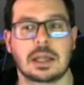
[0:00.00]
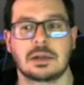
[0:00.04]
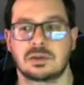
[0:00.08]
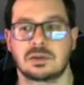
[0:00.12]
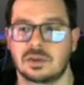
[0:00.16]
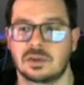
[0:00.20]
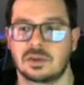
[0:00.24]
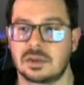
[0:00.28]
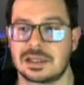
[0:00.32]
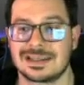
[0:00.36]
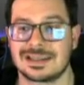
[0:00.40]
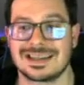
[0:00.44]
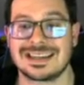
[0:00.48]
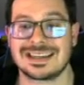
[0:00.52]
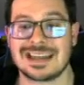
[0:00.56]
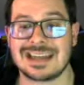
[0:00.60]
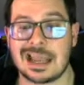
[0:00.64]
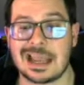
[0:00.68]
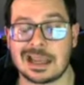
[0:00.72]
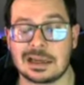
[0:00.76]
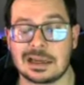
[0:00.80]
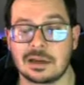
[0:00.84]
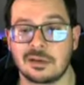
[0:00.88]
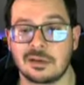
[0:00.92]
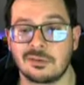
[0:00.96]
So that's a
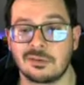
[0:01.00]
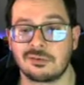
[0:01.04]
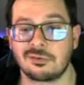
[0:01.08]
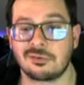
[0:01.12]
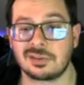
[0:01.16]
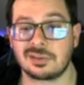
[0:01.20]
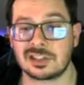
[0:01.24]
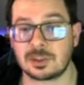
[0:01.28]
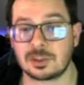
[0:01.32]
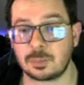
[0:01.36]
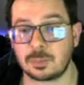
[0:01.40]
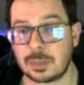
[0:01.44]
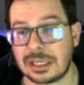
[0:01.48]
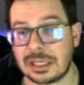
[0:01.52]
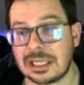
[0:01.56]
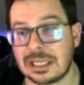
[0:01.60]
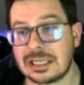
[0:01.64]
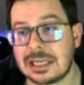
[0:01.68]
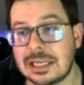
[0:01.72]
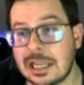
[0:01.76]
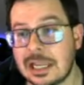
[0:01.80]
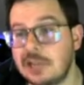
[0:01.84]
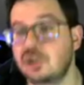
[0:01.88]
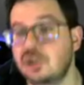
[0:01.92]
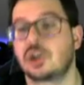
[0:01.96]
negative speed
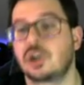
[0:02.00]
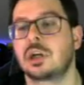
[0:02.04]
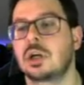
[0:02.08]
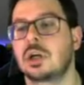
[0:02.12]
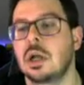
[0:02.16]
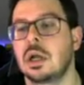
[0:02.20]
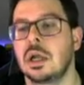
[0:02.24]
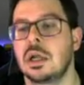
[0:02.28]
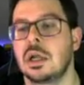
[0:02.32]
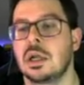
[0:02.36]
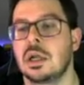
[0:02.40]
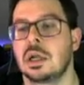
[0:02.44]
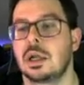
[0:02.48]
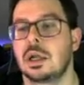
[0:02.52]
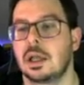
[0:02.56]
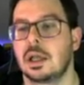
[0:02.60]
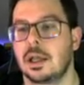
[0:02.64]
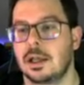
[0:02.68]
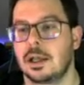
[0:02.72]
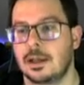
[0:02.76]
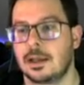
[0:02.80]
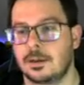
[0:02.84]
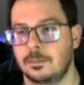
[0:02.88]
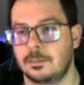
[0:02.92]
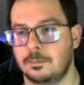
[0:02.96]
nature,
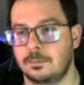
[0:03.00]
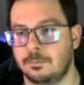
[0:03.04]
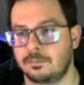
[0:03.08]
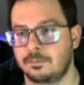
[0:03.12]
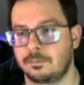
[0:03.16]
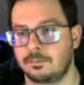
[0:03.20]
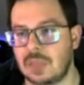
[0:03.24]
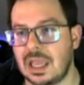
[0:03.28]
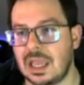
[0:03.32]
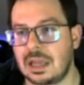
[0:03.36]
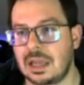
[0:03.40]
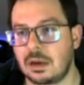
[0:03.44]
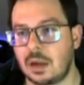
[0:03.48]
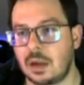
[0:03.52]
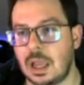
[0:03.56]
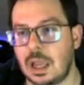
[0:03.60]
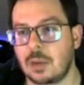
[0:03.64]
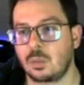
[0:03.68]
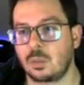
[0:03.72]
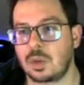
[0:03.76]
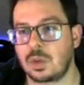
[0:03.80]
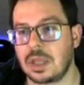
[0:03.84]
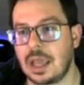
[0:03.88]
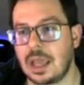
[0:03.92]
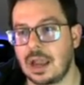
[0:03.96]

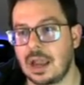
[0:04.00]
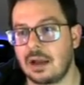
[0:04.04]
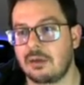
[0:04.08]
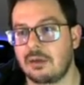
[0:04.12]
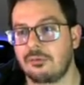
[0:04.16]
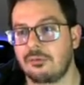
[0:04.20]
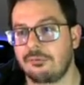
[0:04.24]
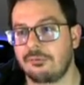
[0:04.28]
and we have